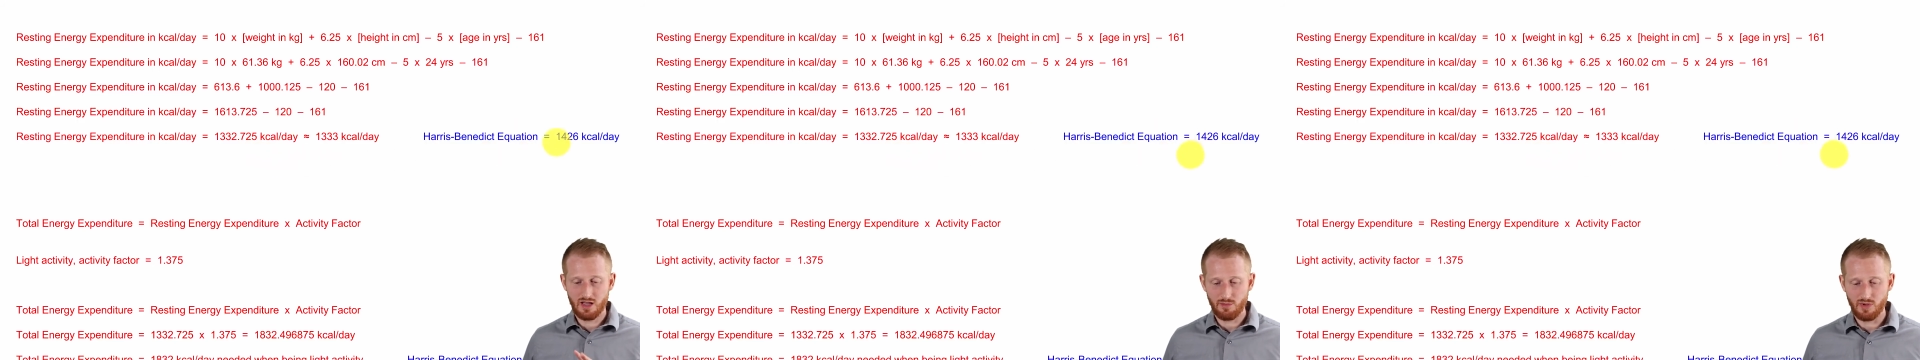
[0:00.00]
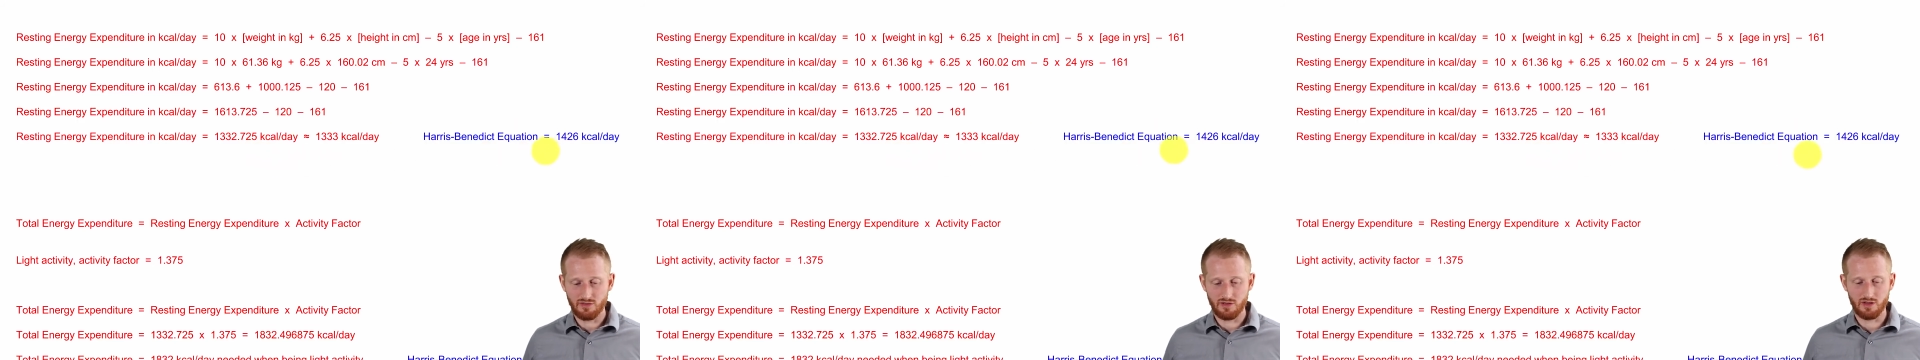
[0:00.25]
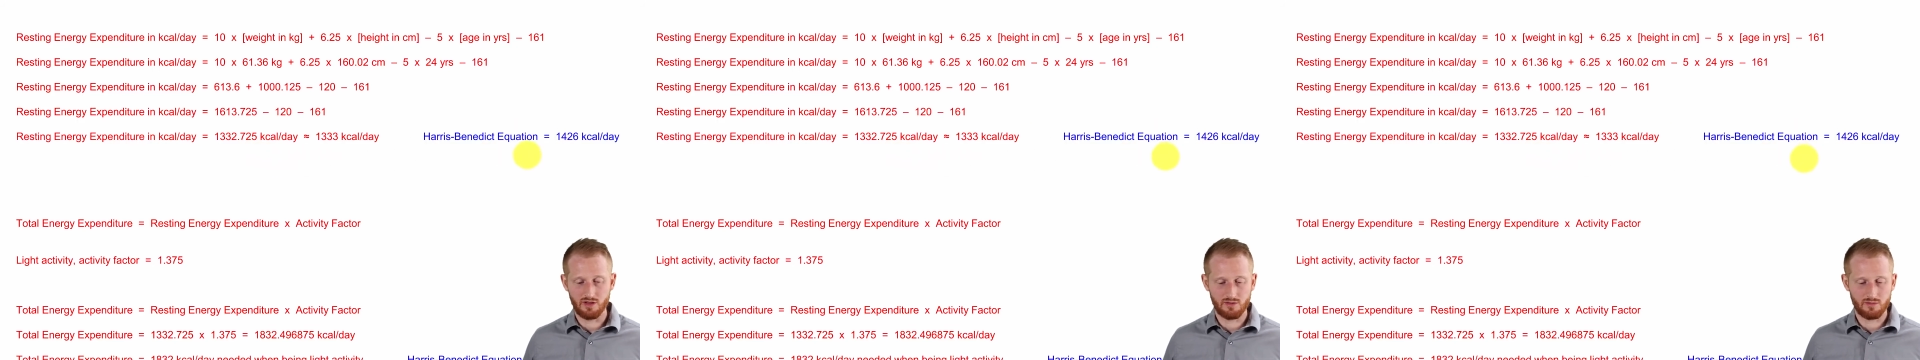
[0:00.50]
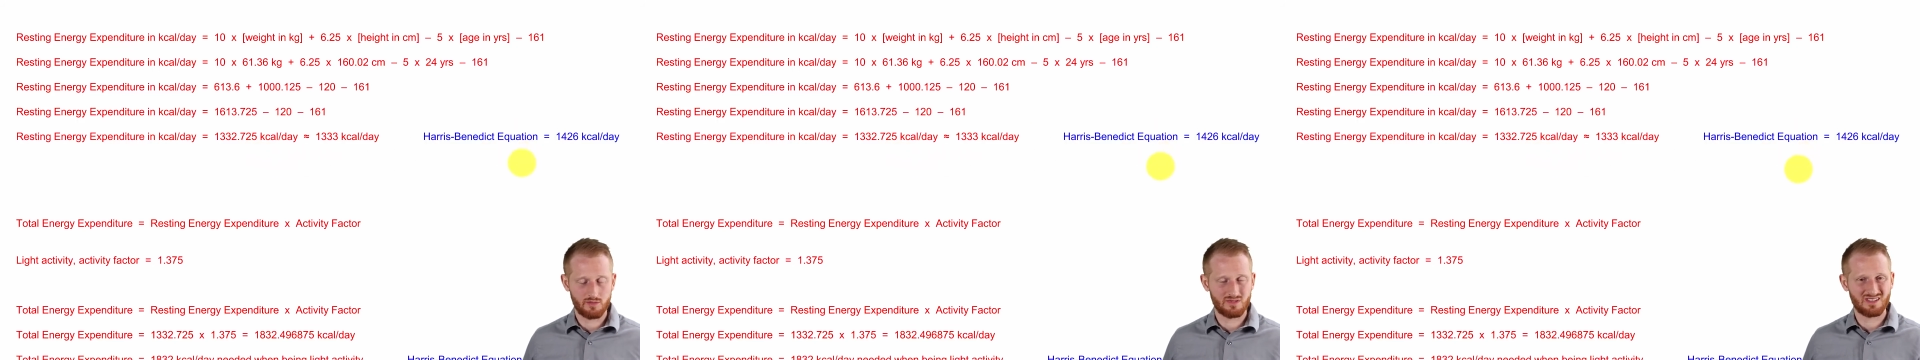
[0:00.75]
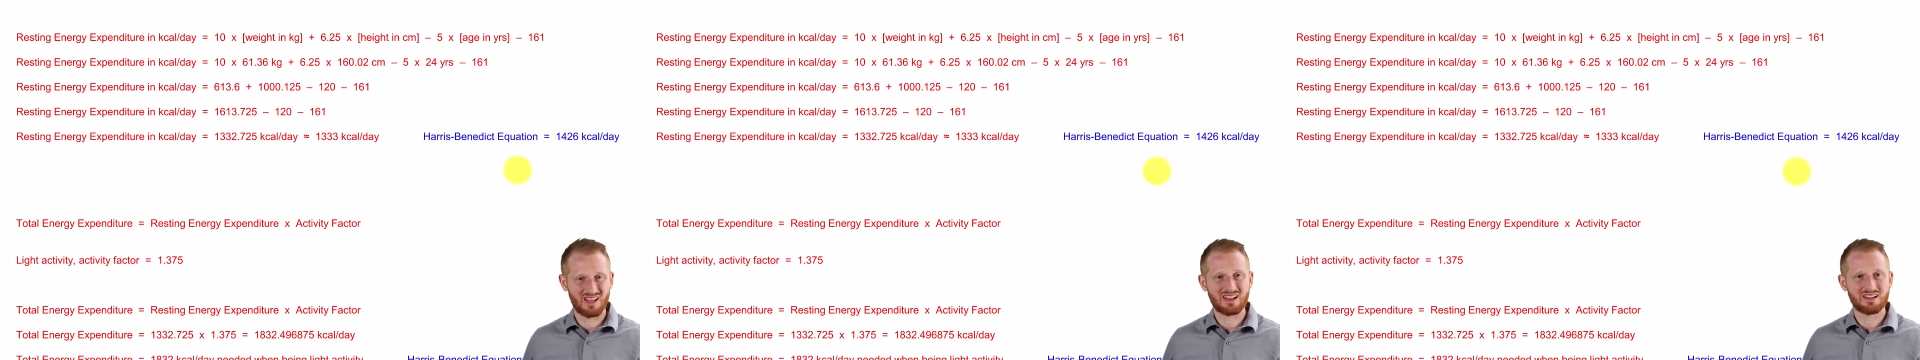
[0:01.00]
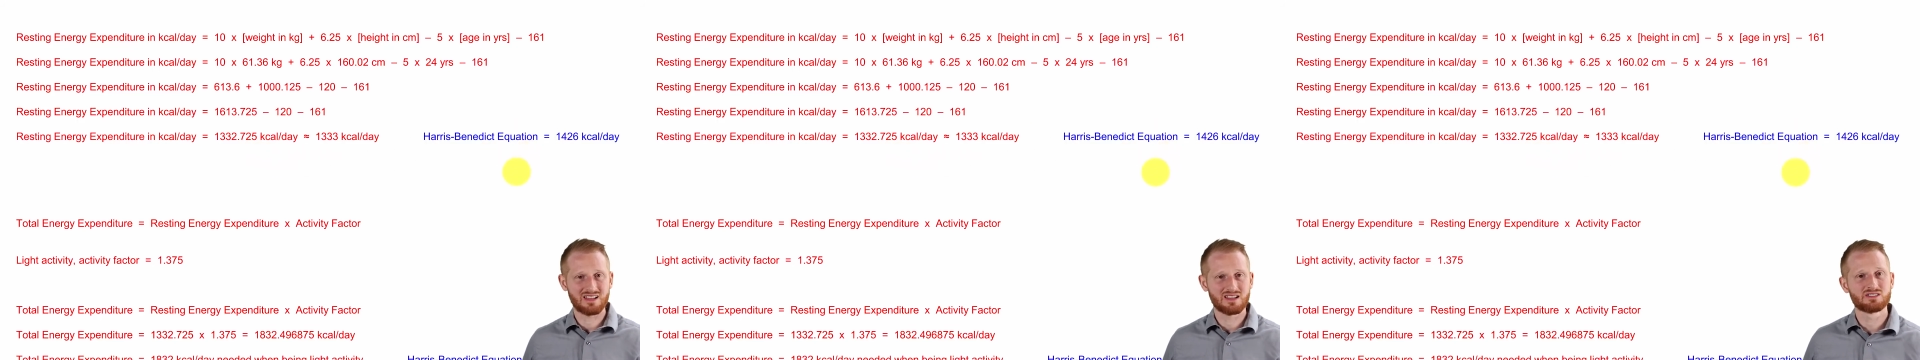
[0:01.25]
bit of a
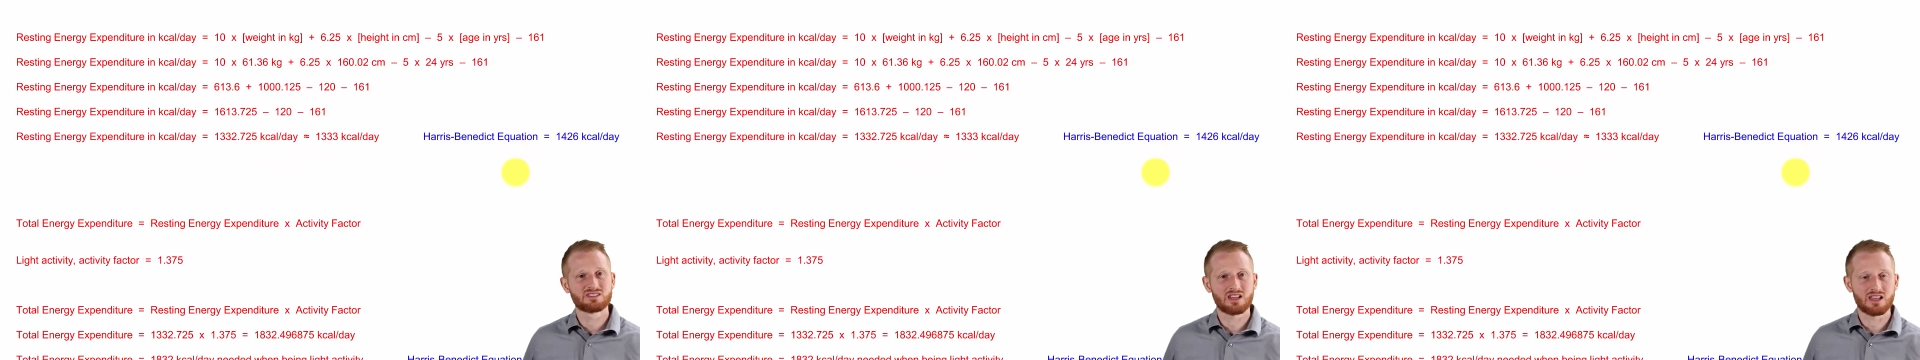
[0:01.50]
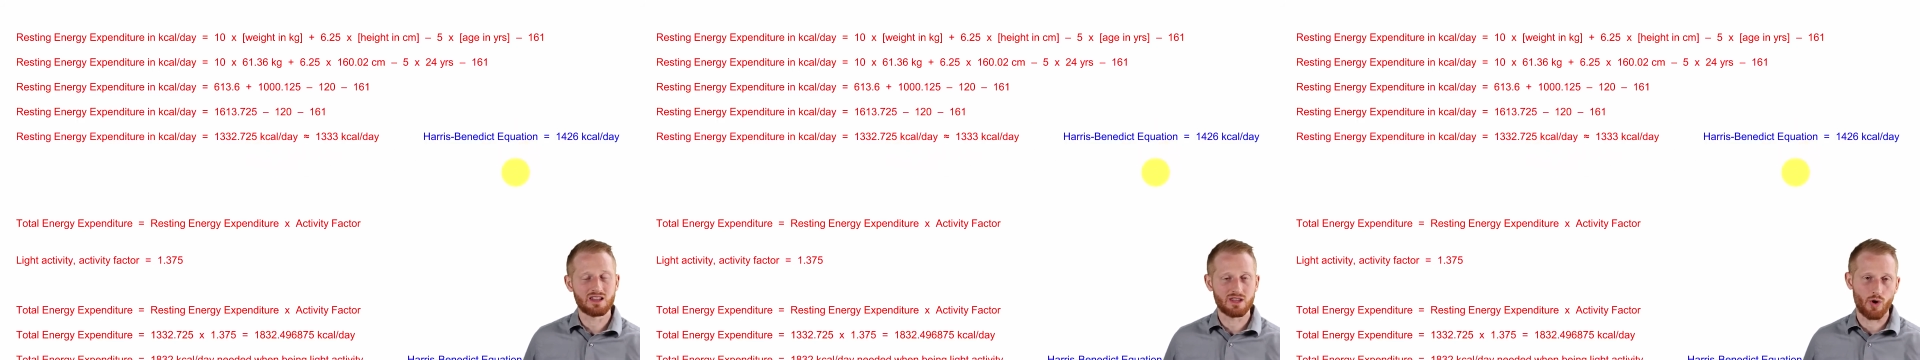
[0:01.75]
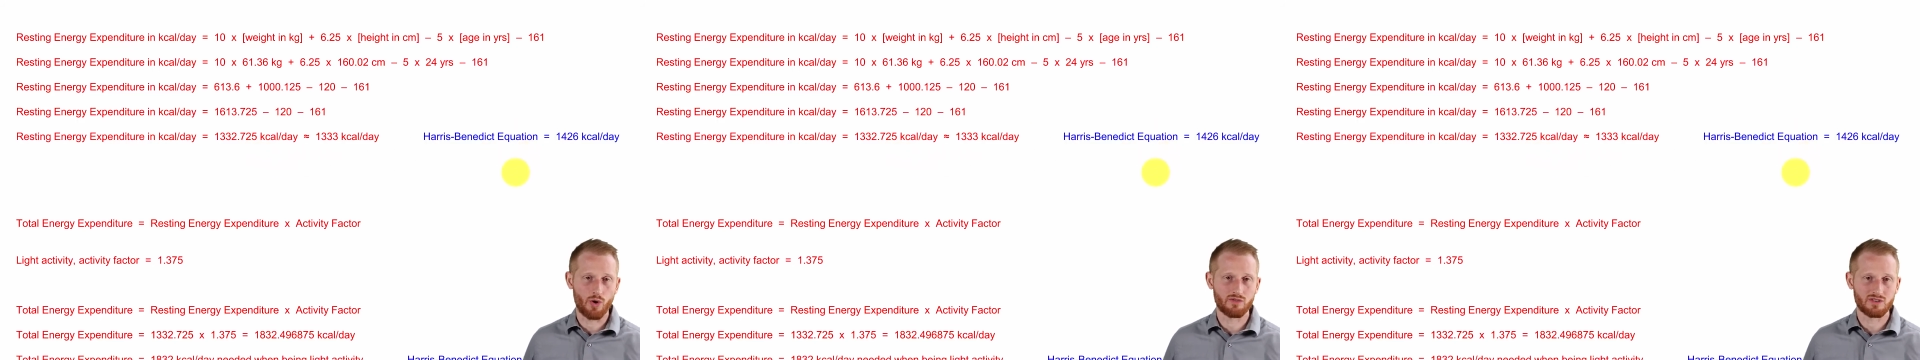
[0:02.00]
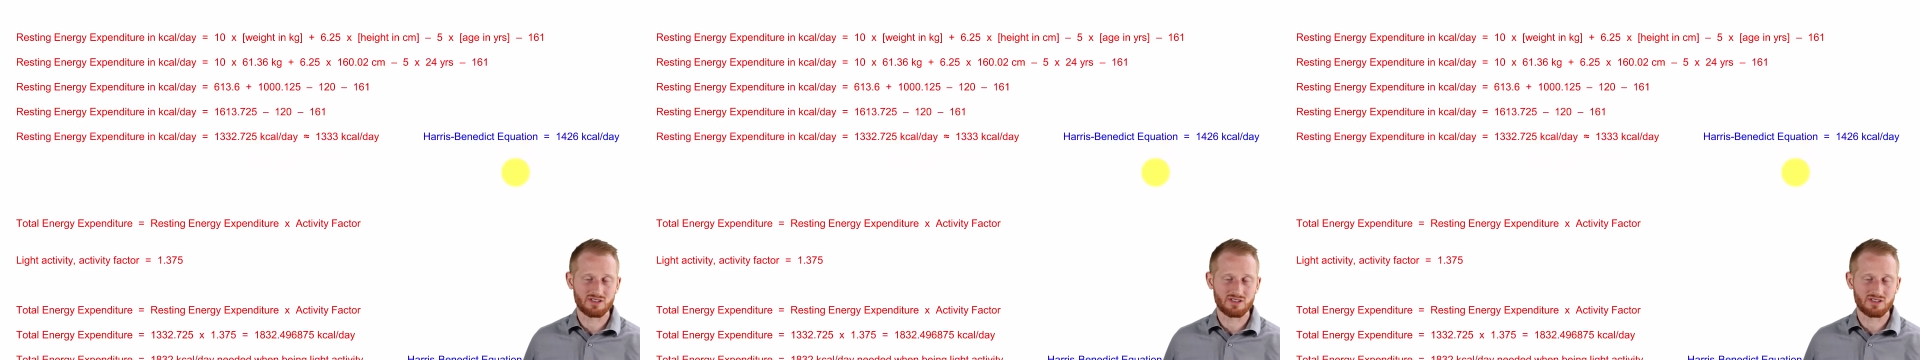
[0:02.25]
likely a slightly over